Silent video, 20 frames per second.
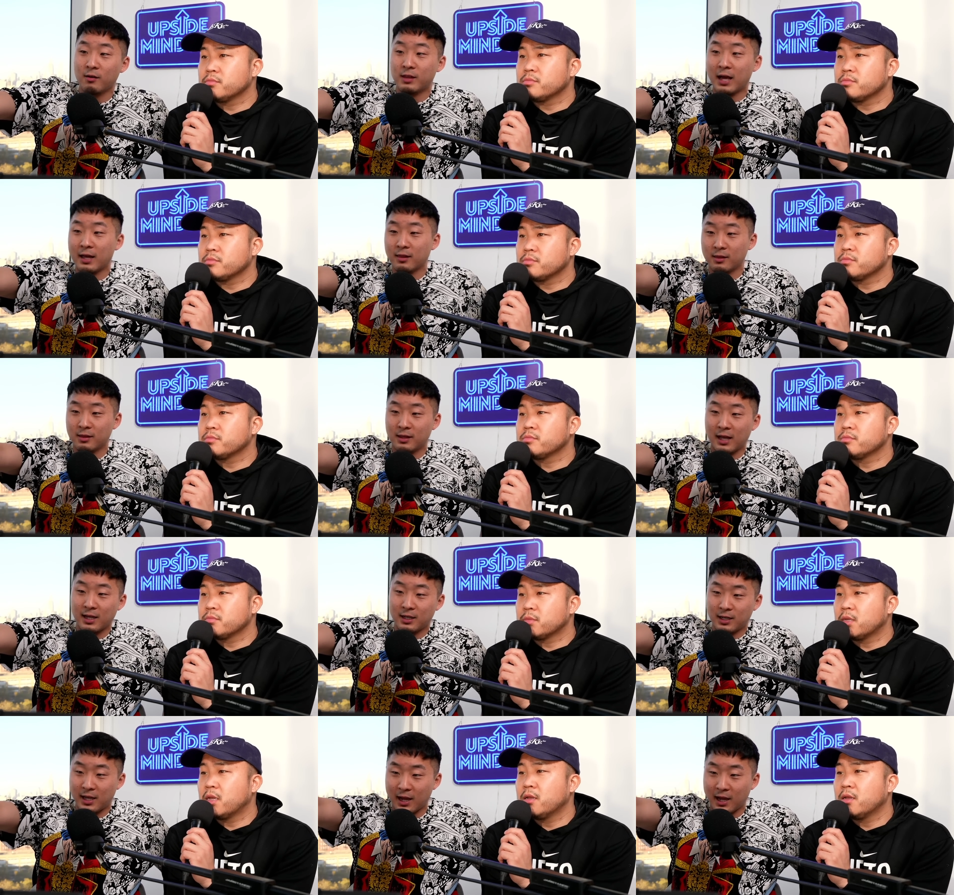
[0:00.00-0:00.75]
Speaker 1: that
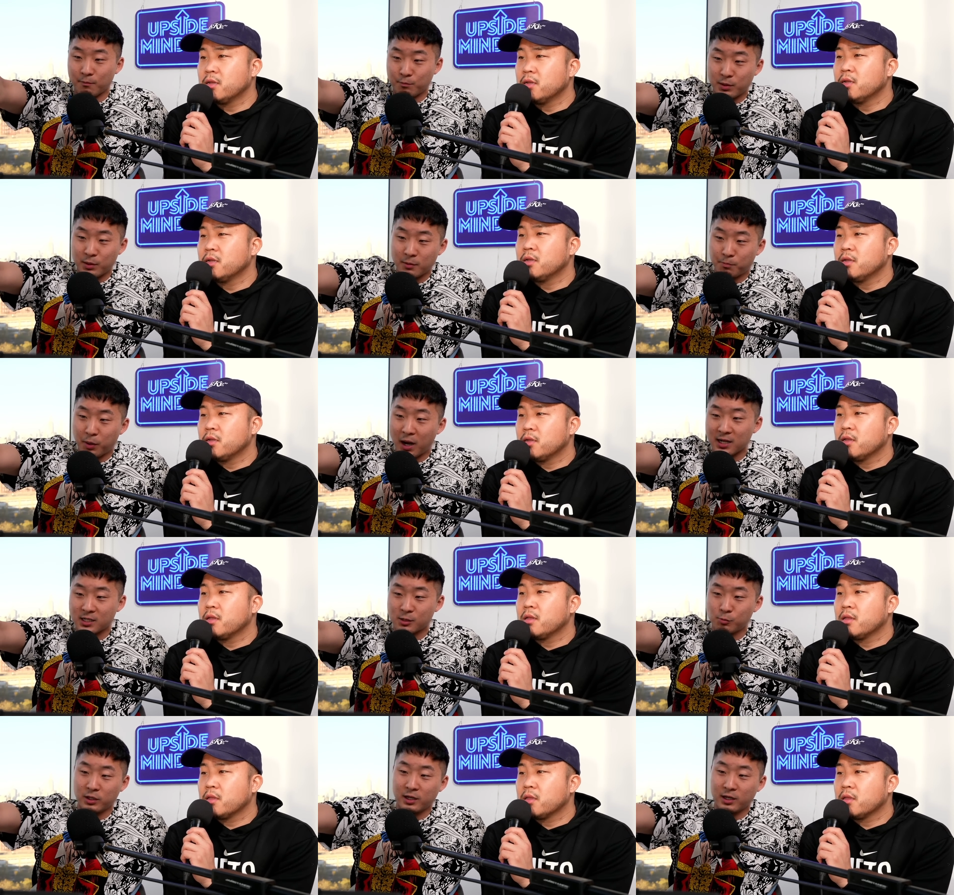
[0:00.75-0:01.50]
they can't be
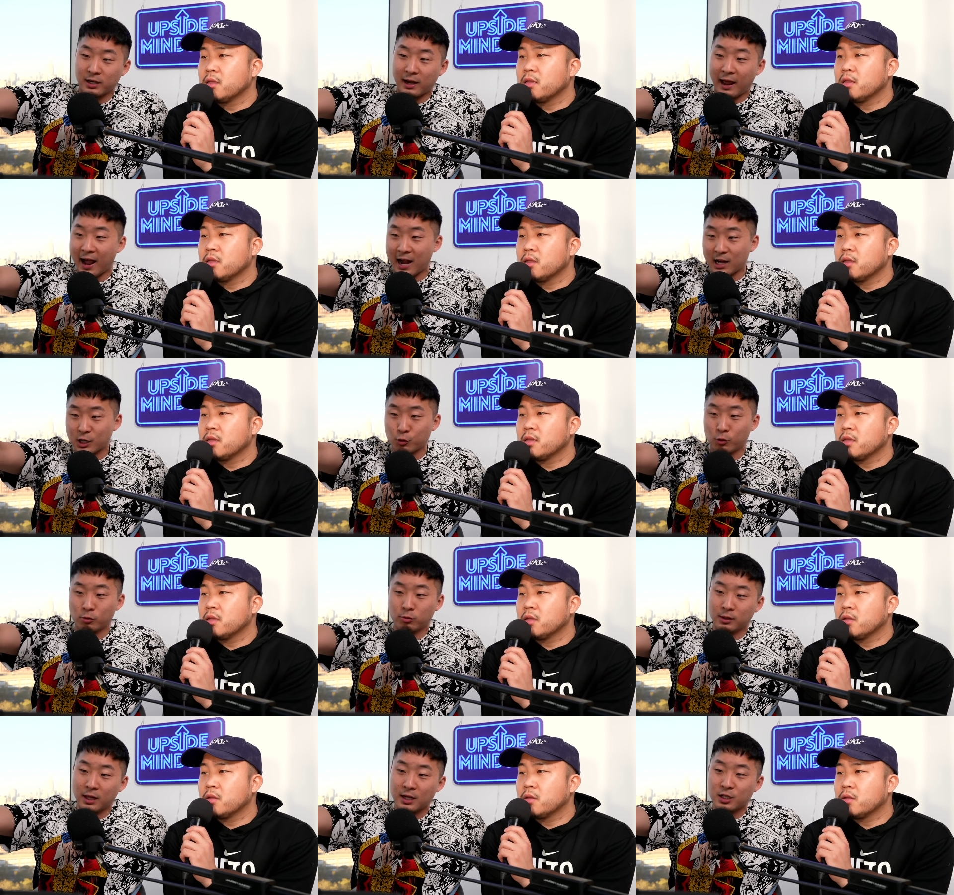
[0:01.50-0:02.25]
possibly in an actual
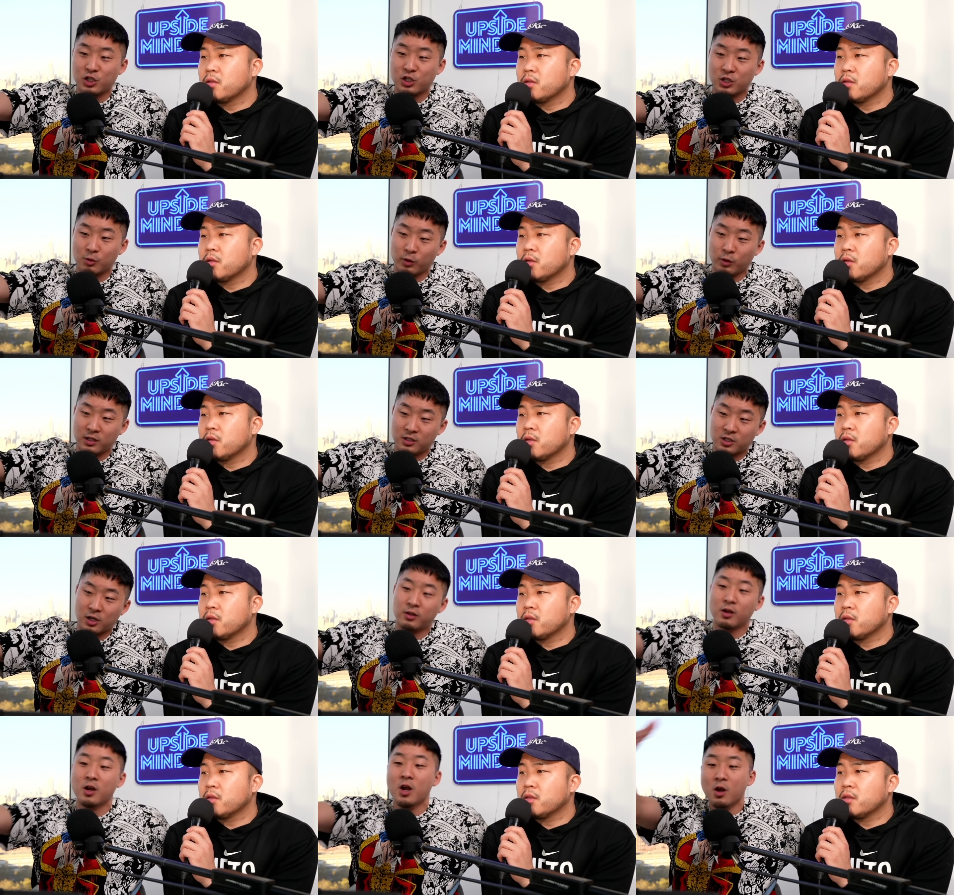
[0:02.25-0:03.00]
relationship with each
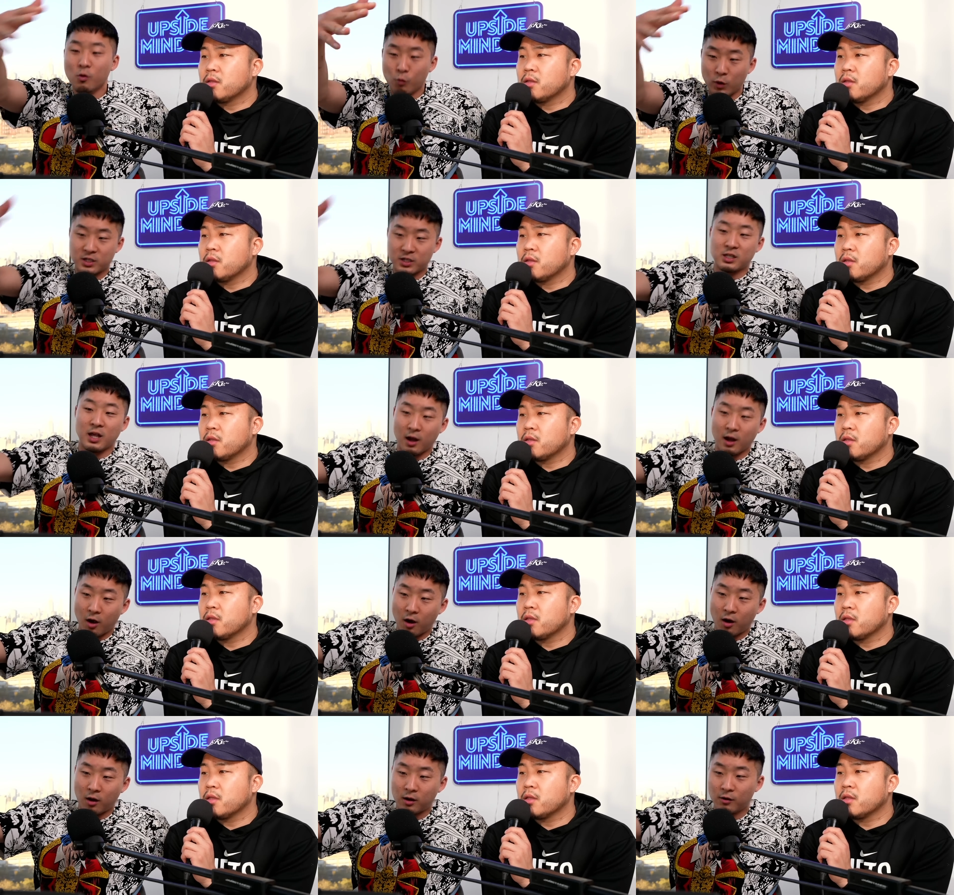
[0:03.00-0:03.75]
other, which they
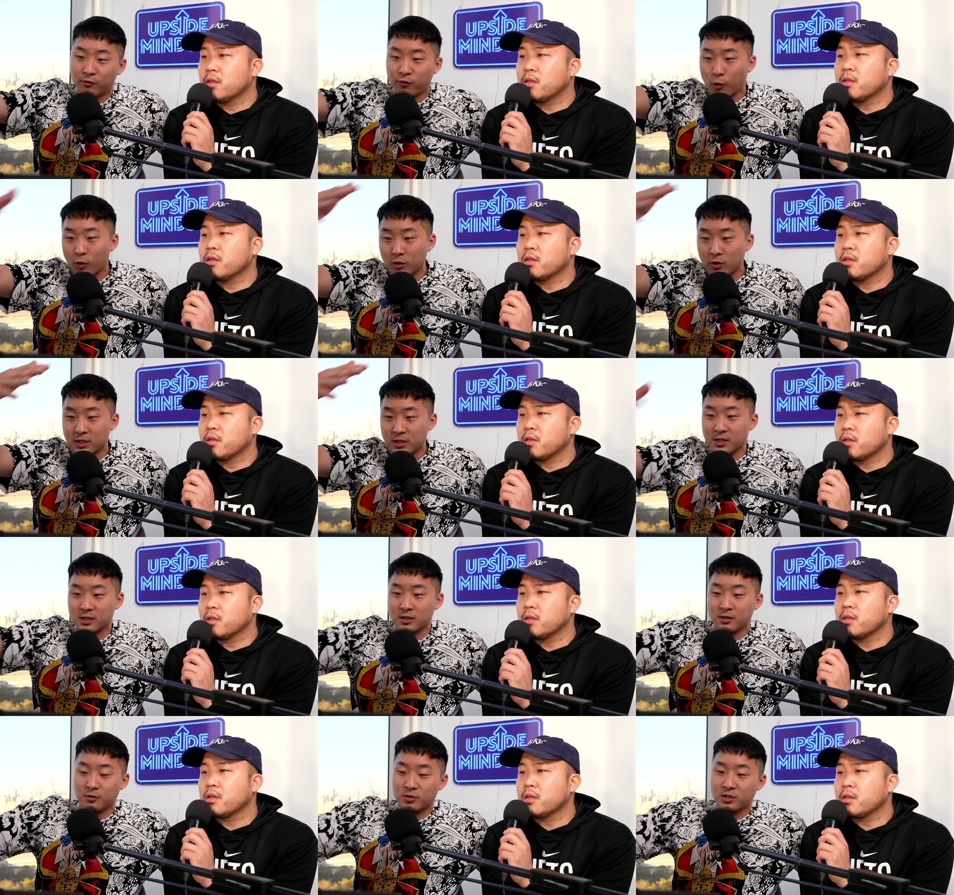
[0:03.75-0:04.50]
are. Of course,
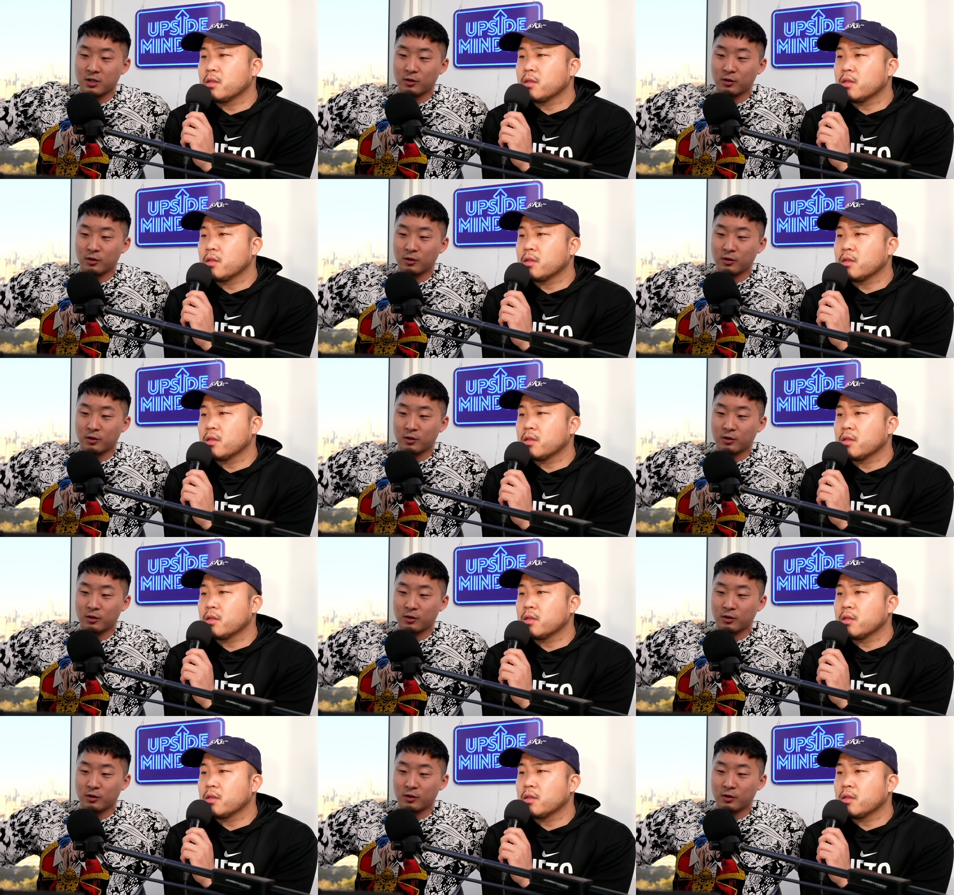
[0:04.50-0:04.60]
is, there's